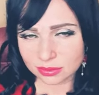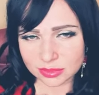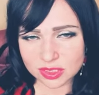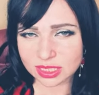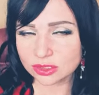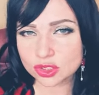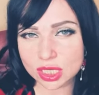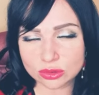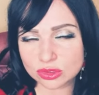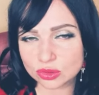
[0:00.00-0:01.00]
they can
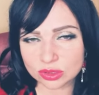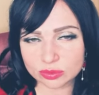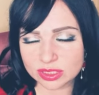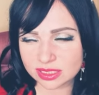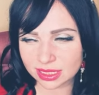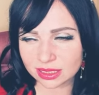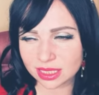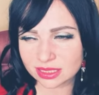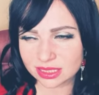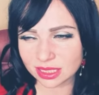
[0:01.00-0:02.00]
try to do it, but they
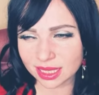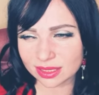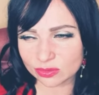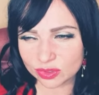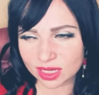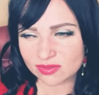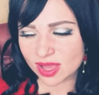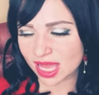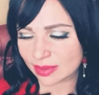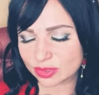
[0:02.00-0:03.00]
cannot deny we have
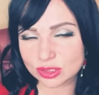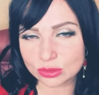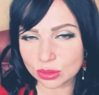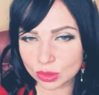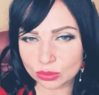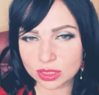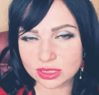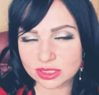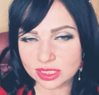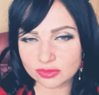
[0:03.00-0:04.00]
absolutely
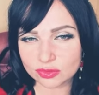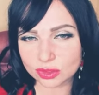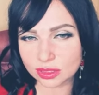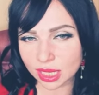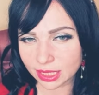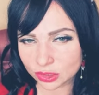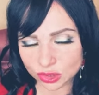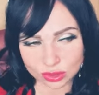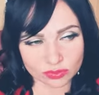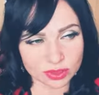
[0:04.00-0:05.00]
different
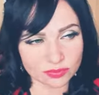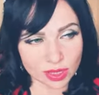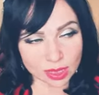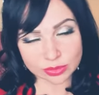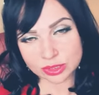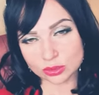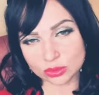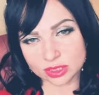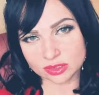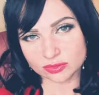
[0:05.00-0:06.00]
nature. We have
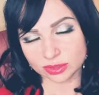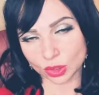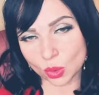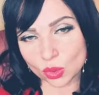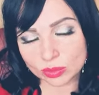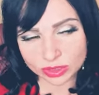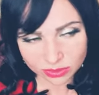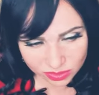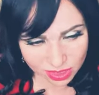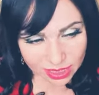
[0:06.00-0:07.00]
absolutely different
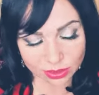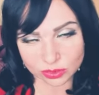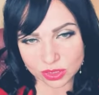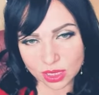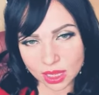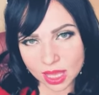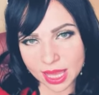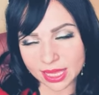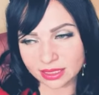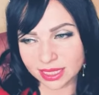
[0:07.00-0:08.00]
hormonal cycles.
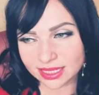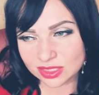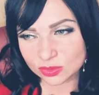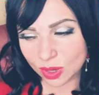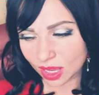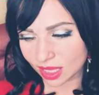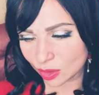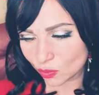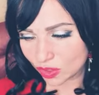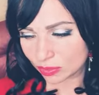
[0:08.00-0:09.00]
And that's why
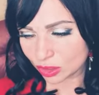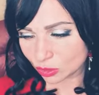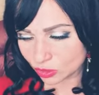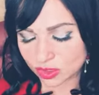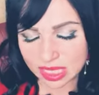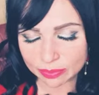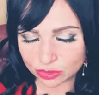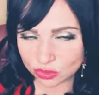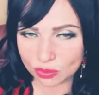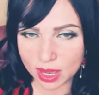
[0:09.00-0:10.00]
women who step
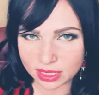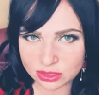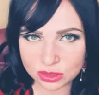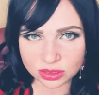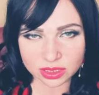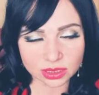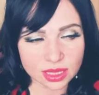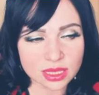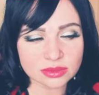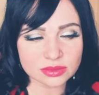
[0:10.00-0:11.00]
into masculine,
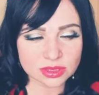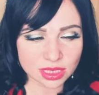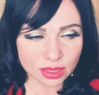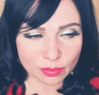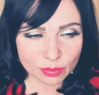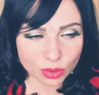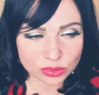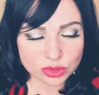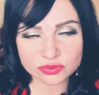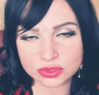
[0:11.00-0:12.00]
they are
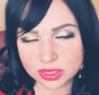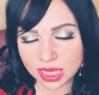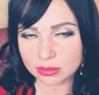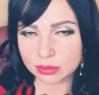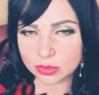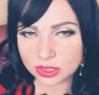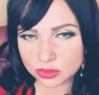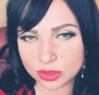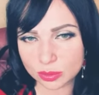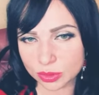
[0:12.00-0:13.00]
most of the time
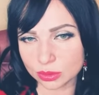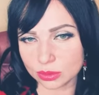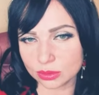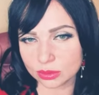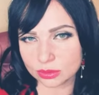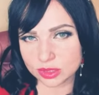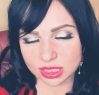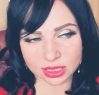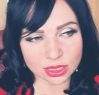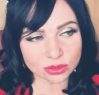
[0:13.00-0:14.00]
miserable. They're
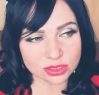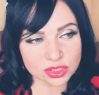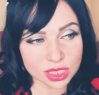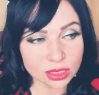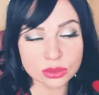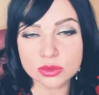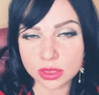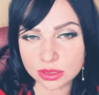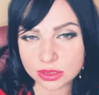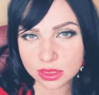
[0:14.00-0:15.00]
not going to tell you
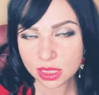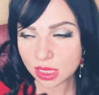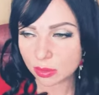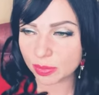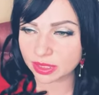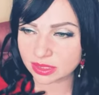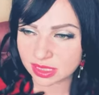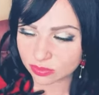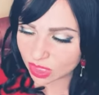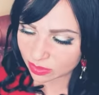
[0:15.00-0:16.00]
this, but
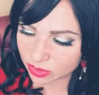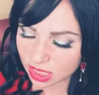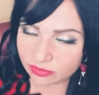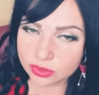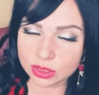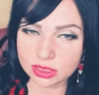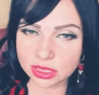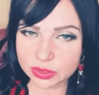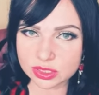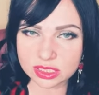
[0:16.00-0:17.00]
sometimes after
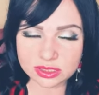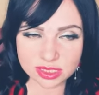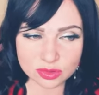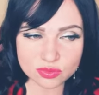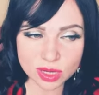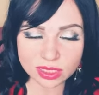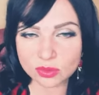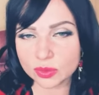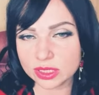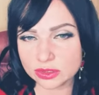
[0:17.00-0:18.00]
years, they, they run
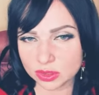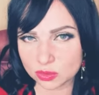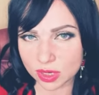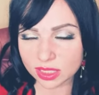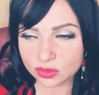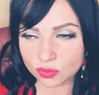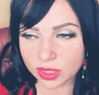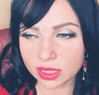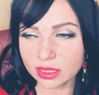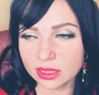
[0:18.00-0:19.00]
away, they run
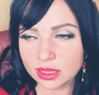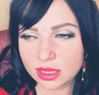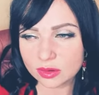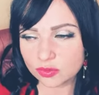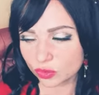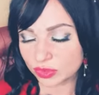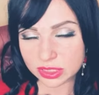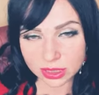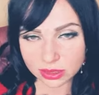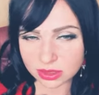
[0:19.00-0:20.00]
away from
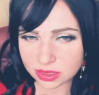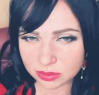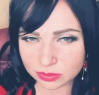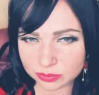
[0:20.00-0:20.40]
things